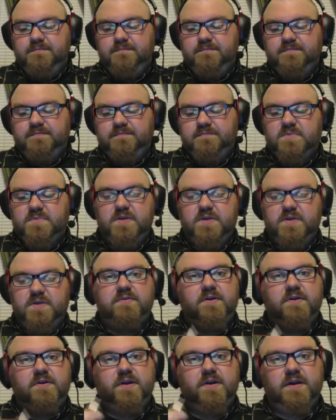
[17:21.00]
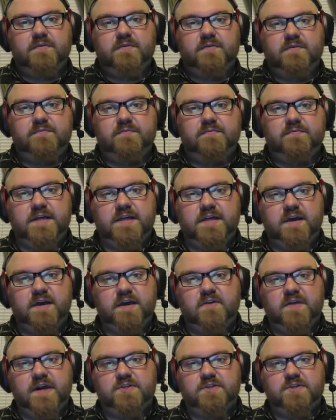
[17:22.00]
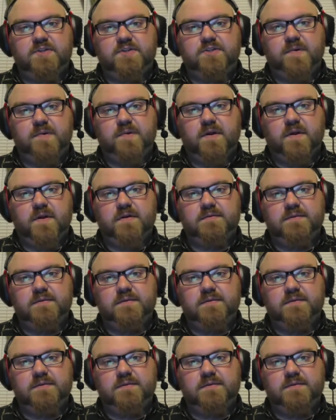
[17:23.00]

so yeah, there you go. That's the Hellfire dripper.